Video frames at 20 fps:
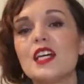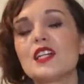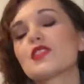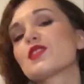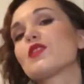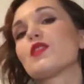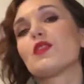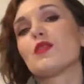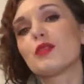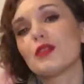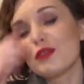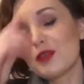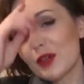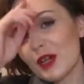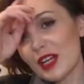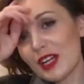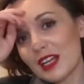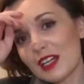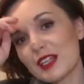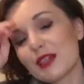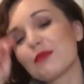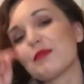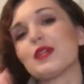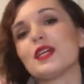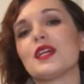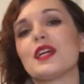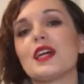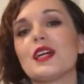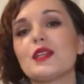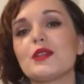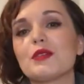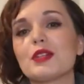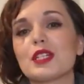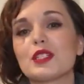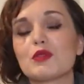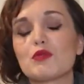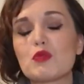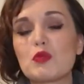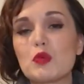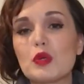So if you are like me and you
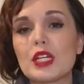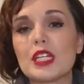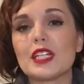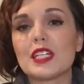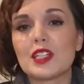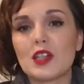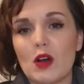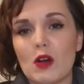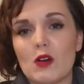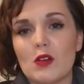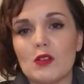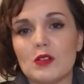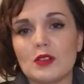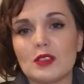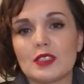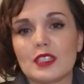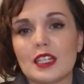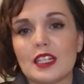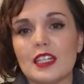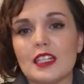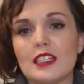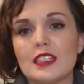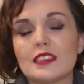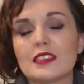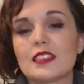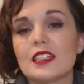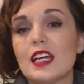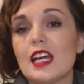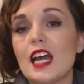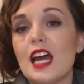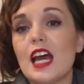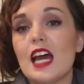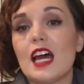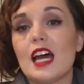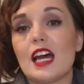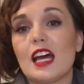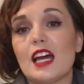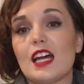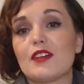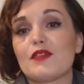get really cold, and
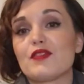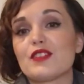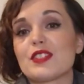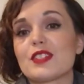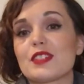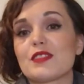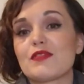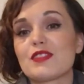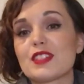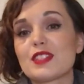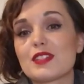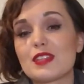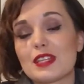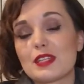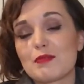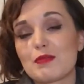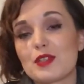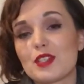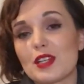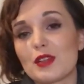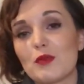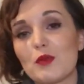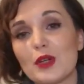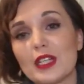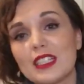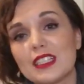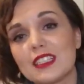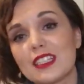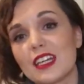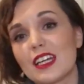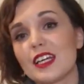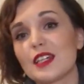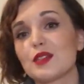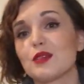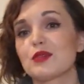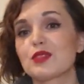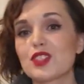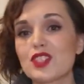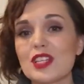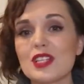if it's especially winter,
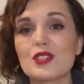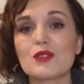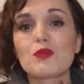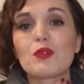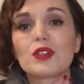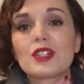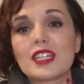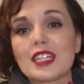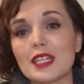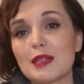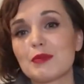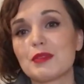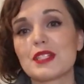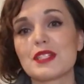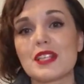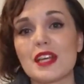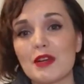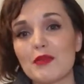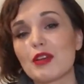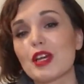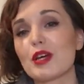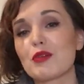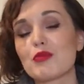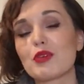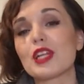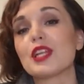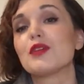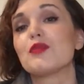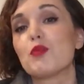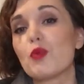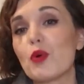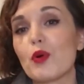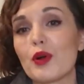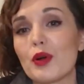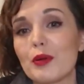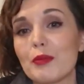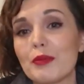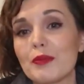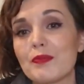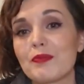you just want to keep this area really
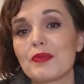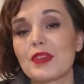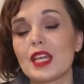warm.